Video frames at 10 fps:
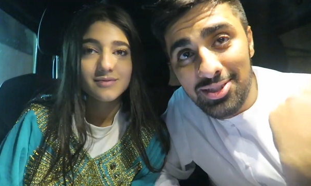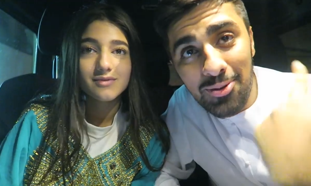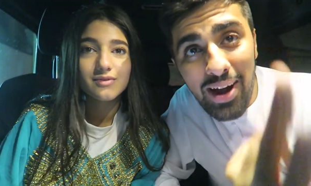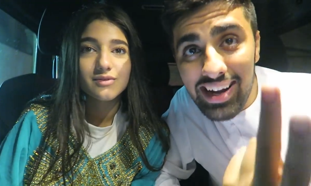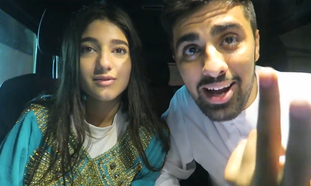
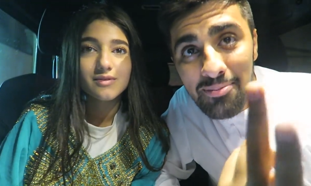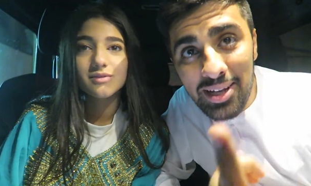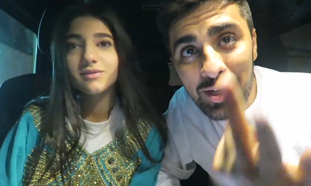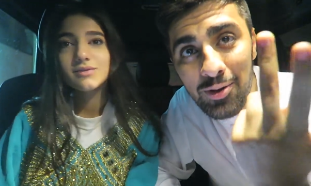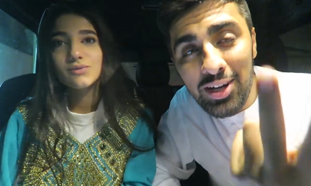Speaker 1: So right now,
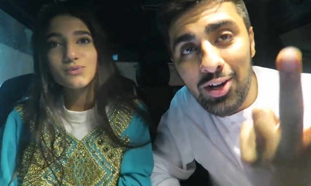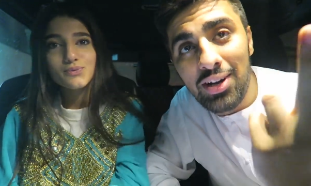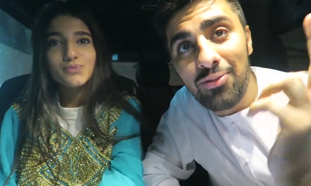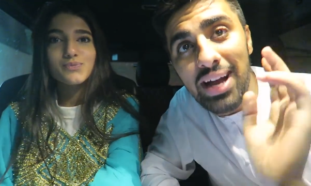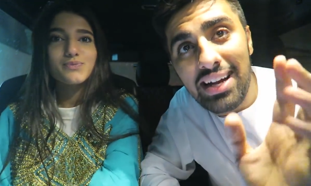me and Narin are
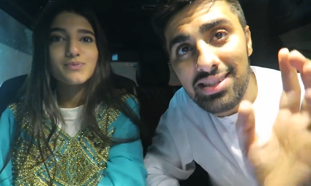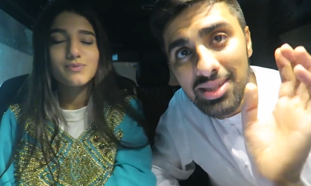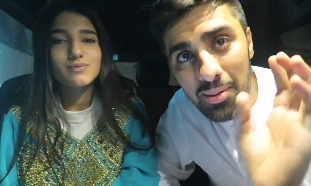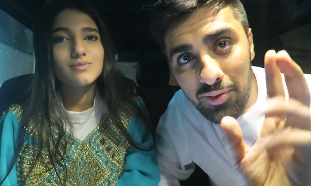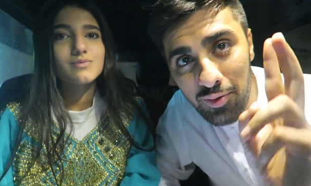gonna react to
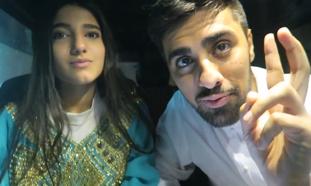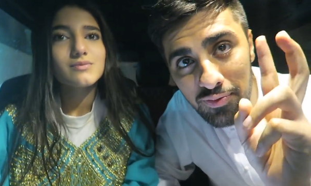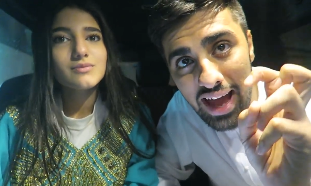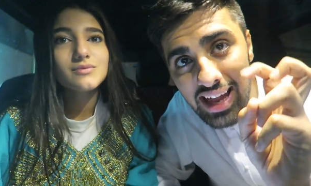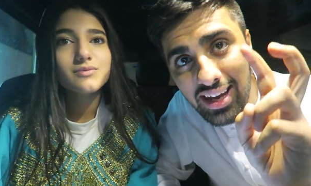some of your
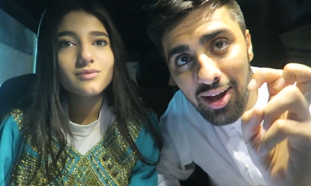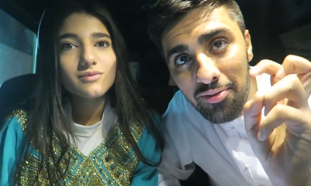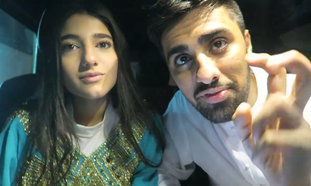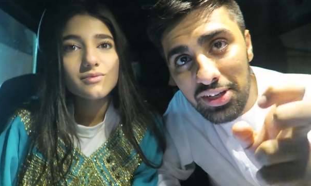fan love